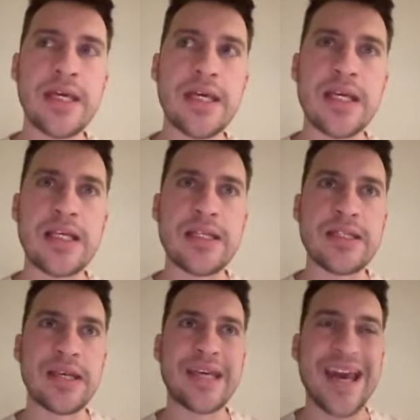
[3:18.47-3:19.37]
is
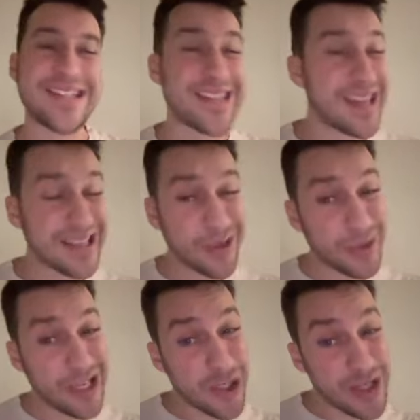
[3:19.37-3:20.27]
cascading
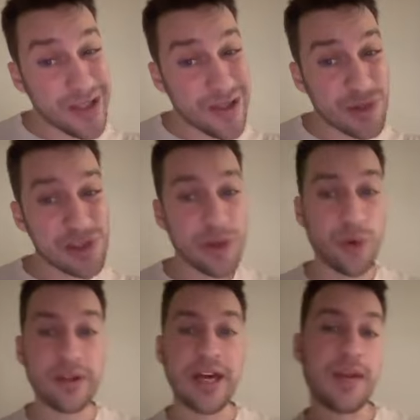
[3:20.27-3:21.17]
liquidations
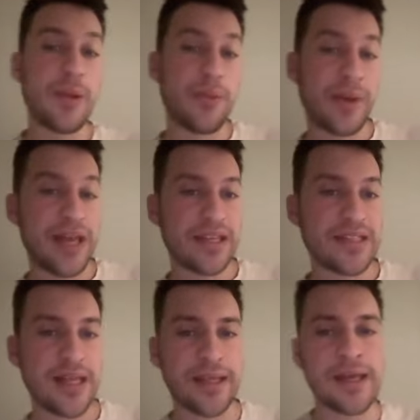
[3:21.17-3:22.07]
or a lot of people panic
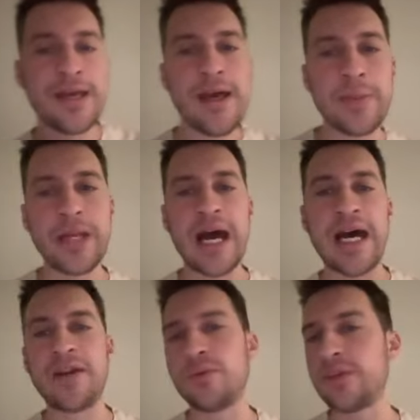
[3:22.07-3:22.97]
selling, but I
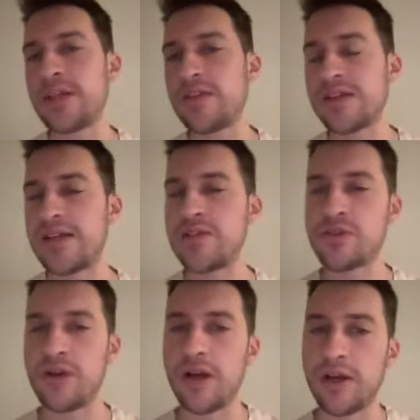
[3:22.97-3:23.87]
don't really think that's
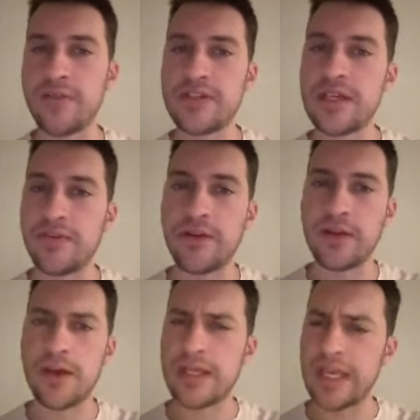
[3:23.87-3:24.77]
strong enough to give it
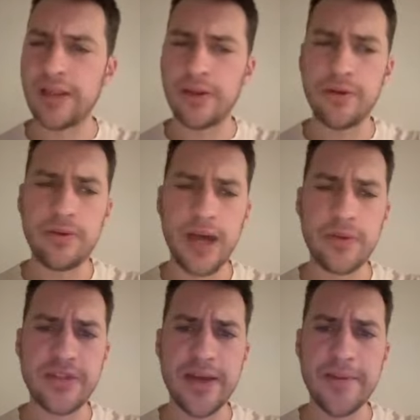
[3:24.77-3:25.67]
a, a yellow, I
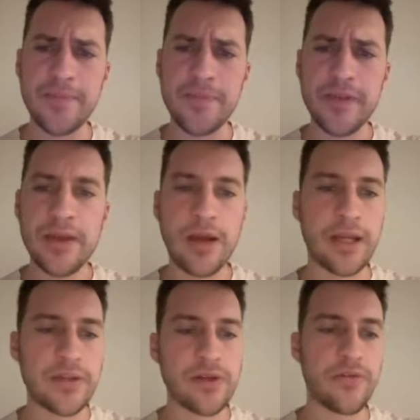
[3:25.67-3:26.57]
would say. All right,
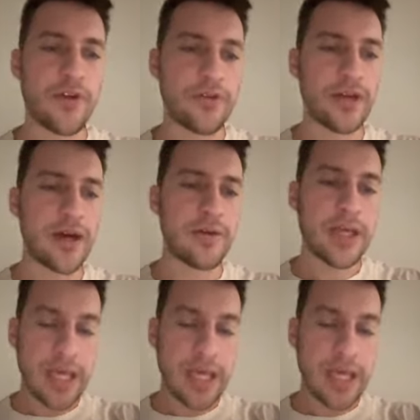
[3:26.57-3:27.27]
let's go farther down.